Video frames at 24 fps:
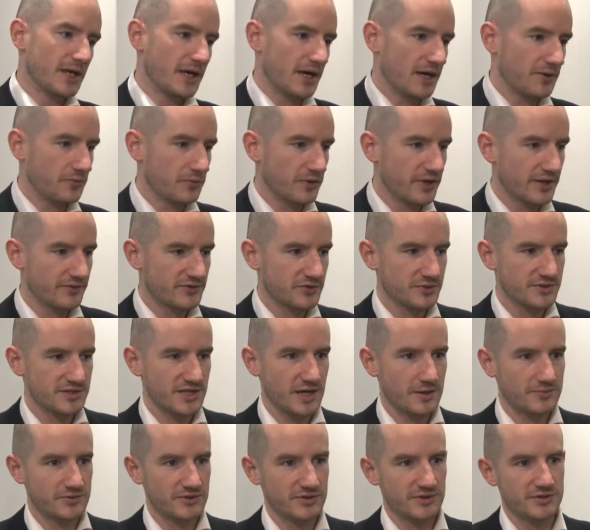And we have to
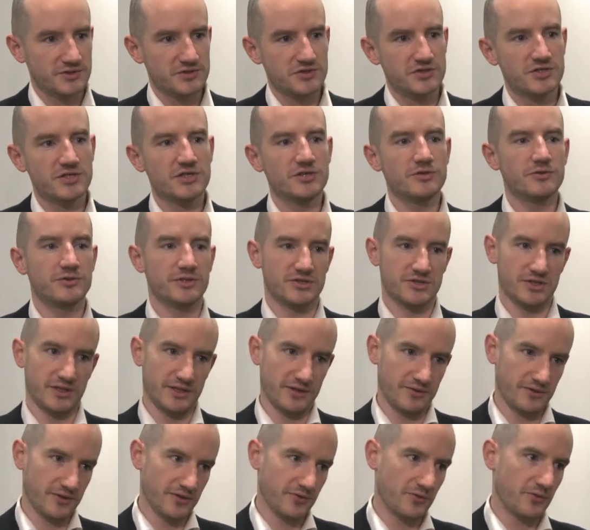adapt to this new digital
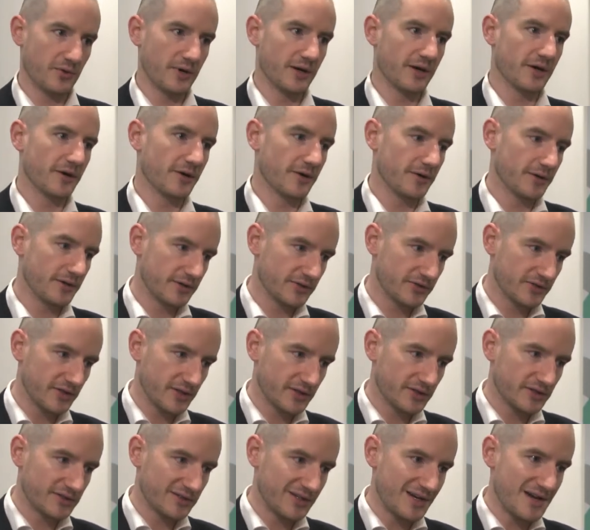era where, in a
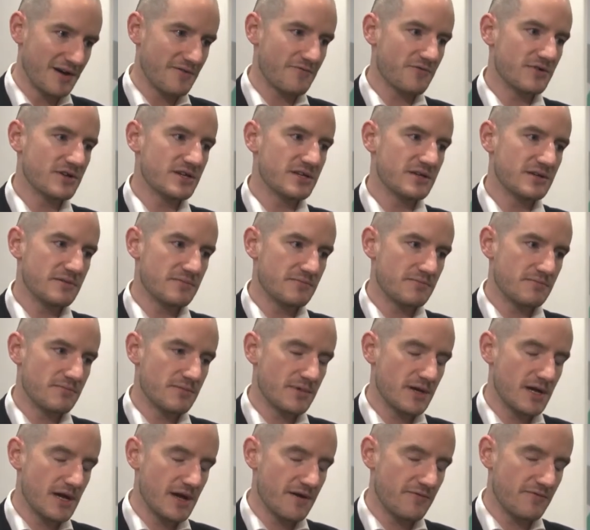sense, every
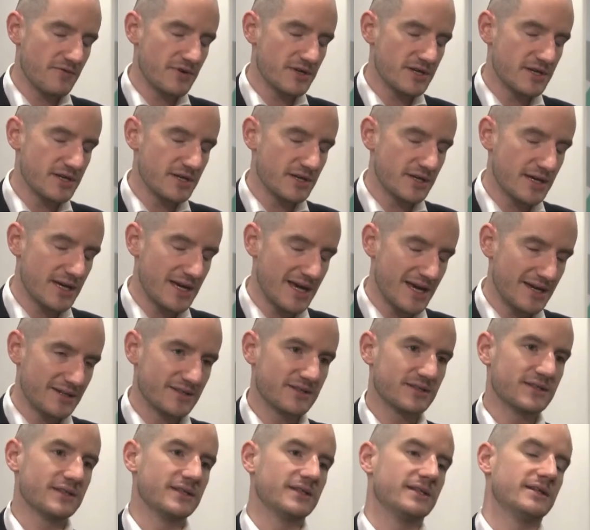
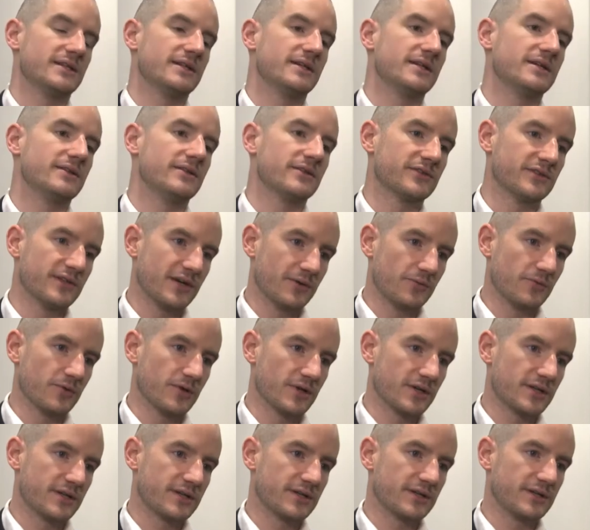entity in this
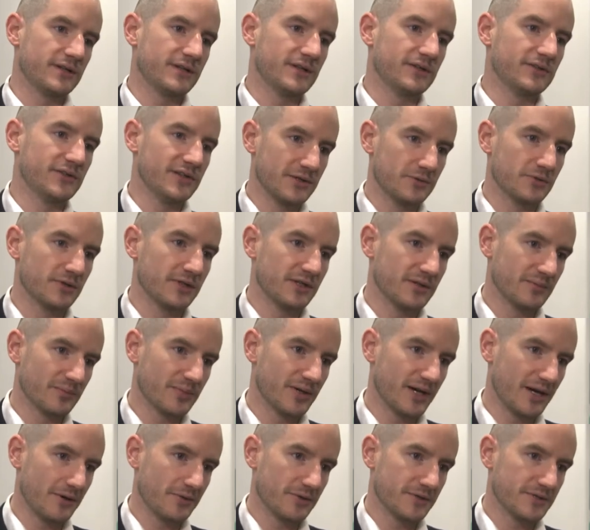network is equally
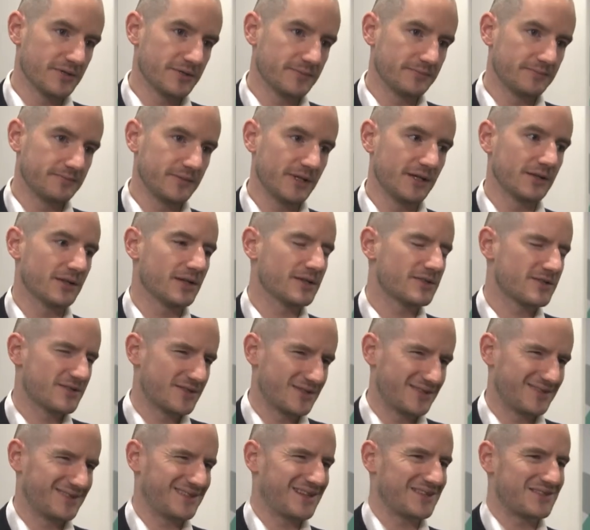empowered. Now
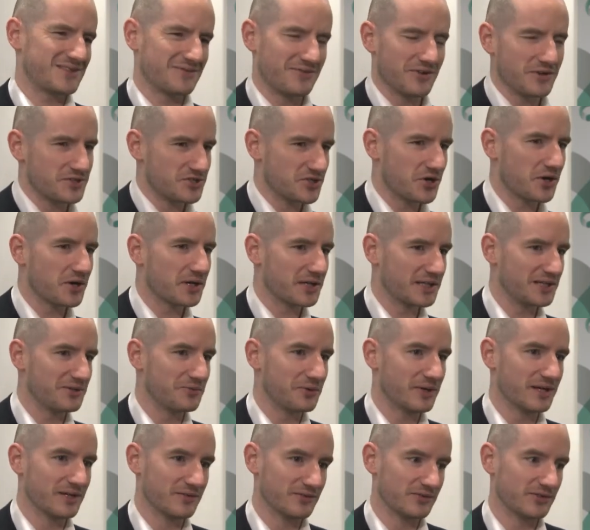that's a very jargony
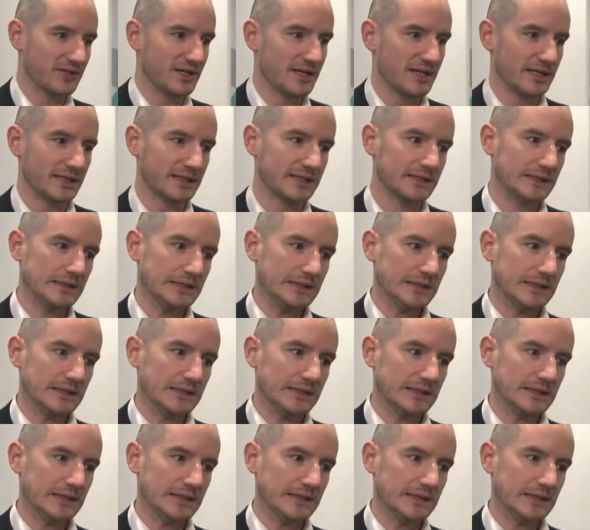way of saying